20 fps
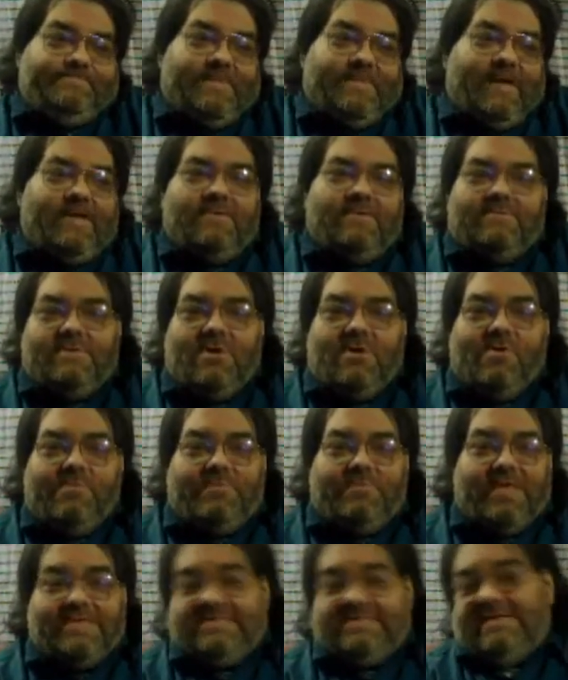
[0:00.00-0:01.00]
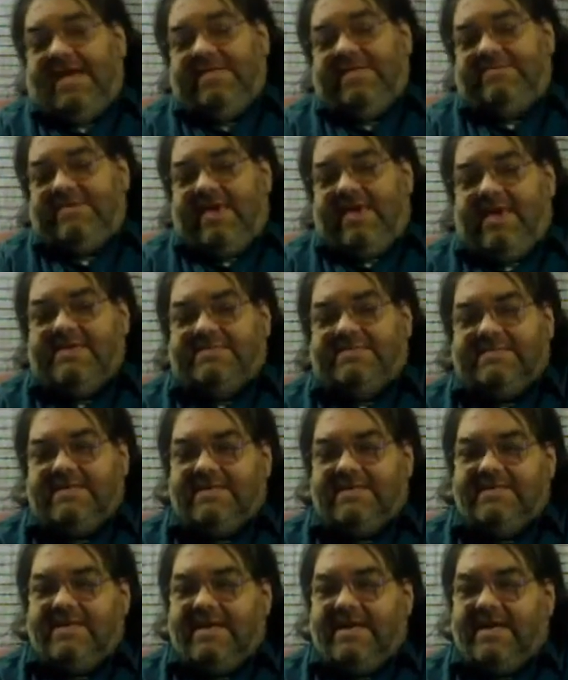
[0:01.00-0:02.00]
I don't know if that's not the case in
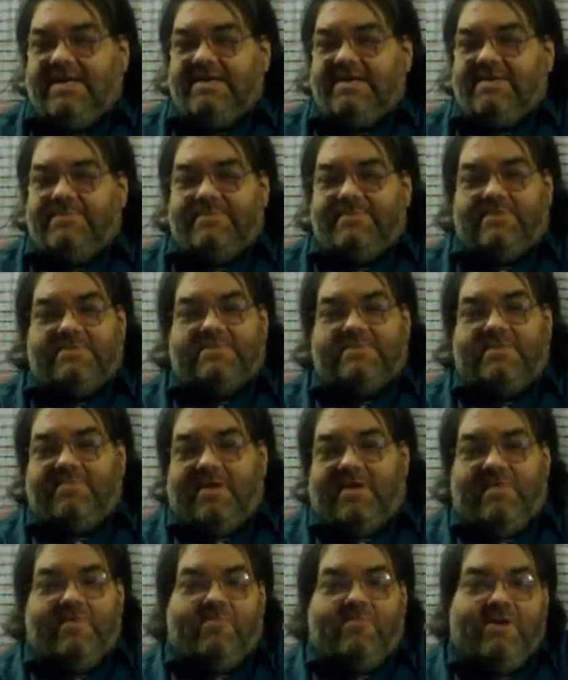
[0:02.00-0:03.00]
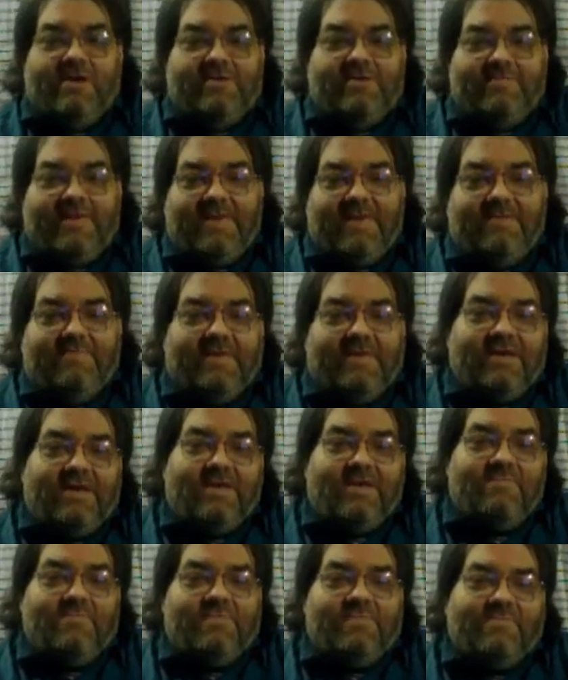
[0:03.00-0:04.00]
Indiana, if there's some other way to make
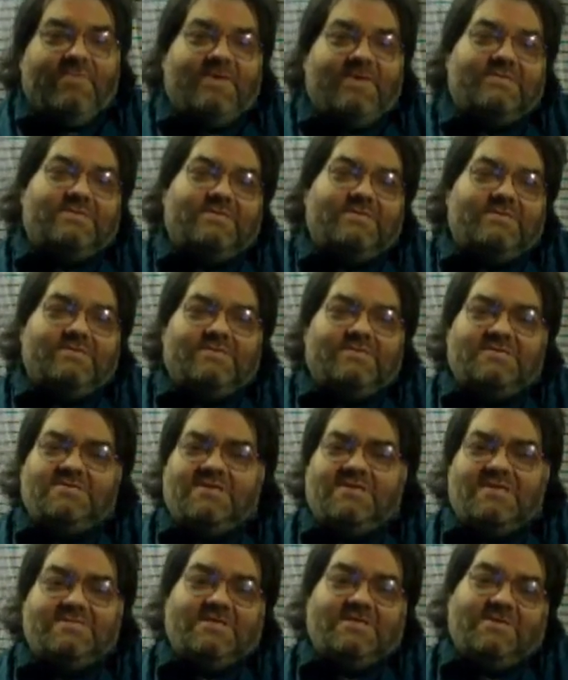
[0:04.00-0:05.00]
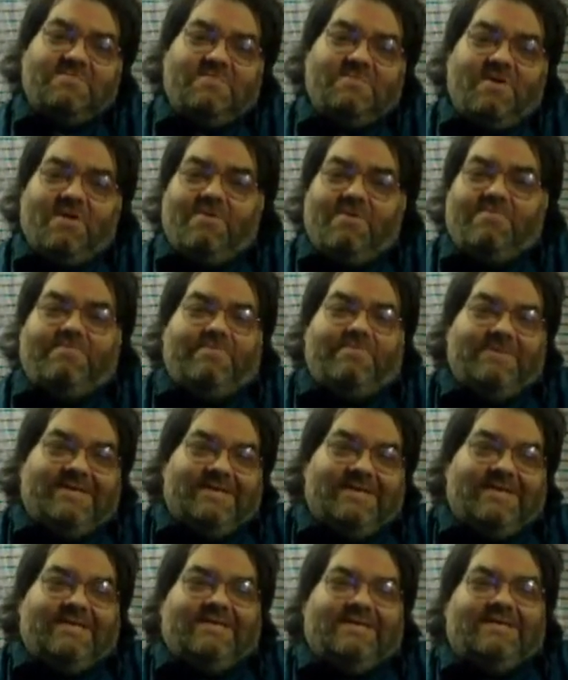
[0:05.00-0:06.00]
money with a business that doesn't involve
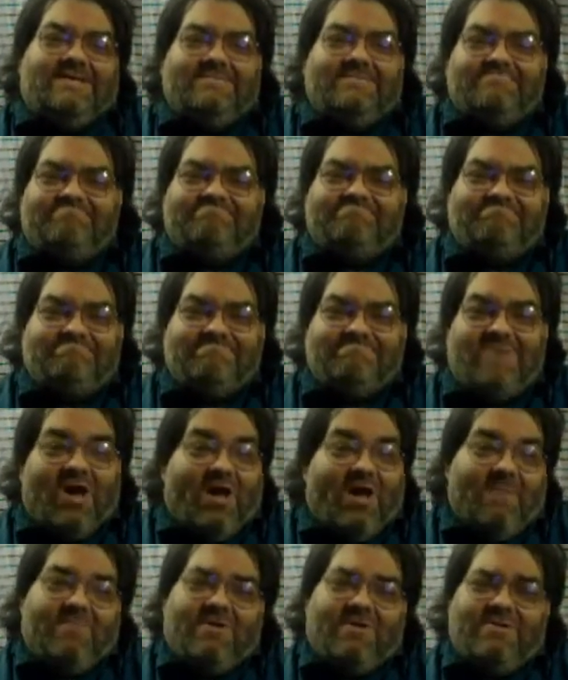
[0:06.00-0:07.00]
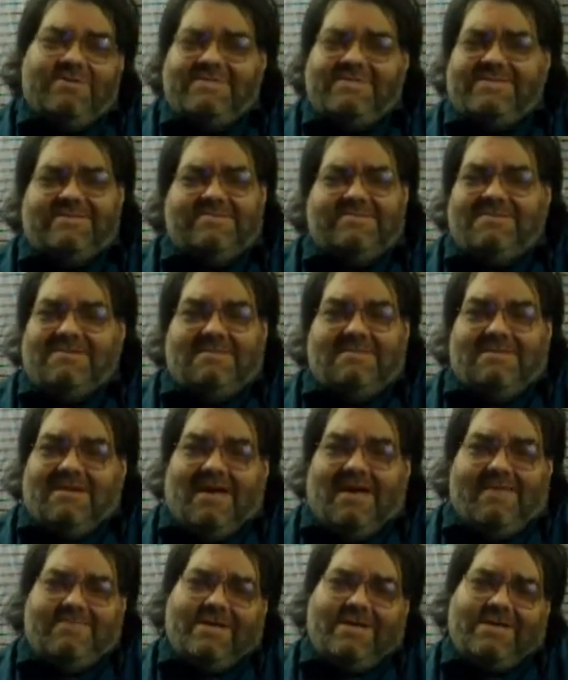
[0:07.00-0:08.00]
commerce.
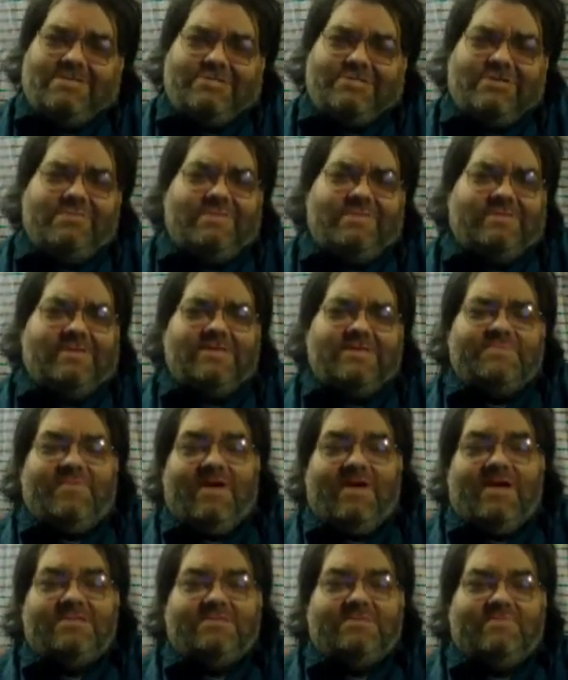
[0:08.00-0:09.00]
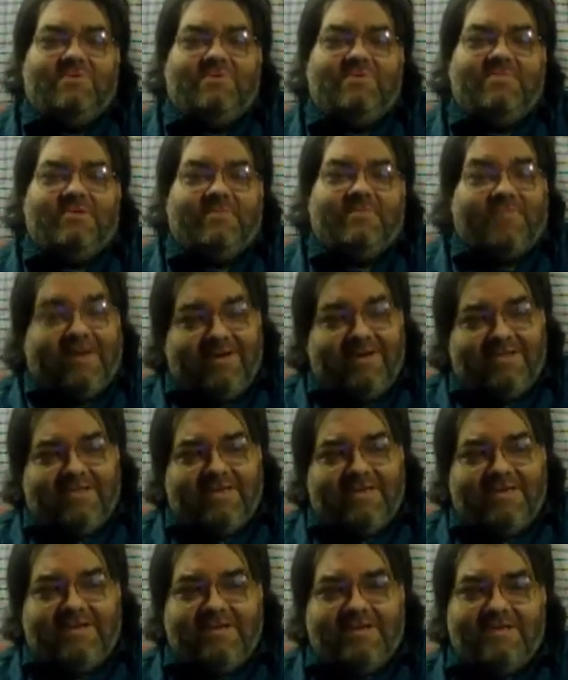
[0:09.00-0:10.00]
I'm not sure that that's possible, but
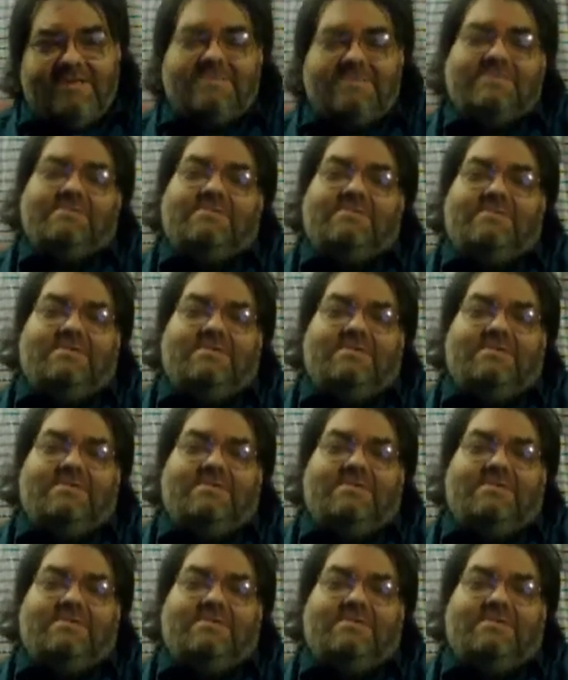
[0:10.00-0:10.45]
apparently it is.